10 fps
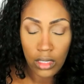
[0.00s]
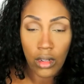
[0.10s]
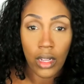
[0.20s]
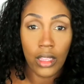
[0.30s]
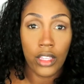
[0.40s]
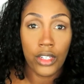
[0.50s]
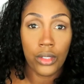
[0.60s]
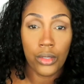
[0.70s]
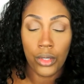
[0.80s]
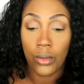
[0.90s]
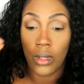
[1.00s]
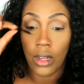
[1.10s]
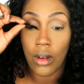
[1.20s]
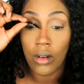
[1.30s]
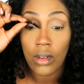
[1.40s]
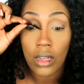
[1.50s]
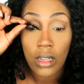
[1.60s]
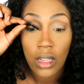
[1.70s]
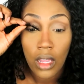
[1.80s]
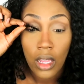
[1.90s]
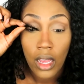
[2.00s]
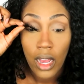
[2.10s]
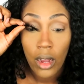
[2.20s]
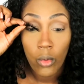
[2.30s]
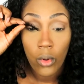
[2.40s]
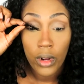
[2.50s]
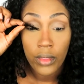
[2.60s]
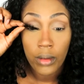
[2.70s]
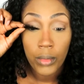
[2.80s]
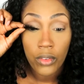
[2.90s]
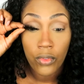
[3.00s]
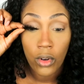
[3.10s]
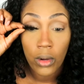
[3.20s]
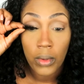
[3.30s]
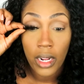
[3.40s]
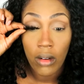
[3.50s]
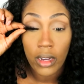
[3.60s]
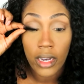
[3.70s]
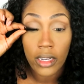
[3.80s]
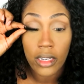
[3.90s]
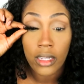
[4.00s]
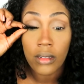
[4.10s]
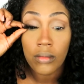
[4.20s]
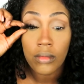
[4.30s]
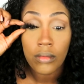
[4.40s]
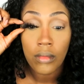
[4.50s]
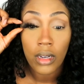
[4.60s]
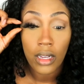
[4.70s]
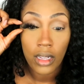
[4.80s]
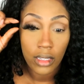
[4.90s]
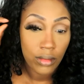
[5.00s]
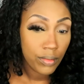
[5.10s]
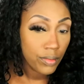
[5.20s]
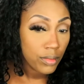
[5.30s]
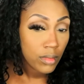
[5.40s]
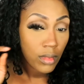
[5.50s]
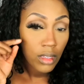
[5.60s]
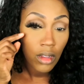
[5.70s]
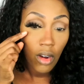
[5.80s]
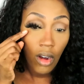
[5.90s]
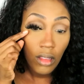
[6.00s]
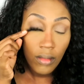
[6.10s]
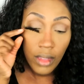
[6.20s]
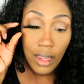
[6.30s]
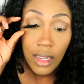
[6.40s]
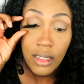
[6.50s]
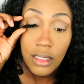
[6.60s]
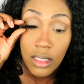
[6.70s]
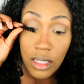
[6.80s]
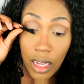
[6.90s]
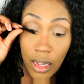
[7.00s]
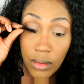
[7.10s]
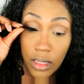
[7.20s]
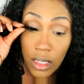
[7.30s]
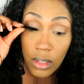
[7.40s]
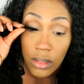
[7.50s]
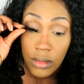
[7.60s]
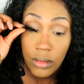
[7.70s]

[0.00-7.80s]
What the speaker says: are a little too long. I wore them before without cutting them, but all of that is gonna have to go.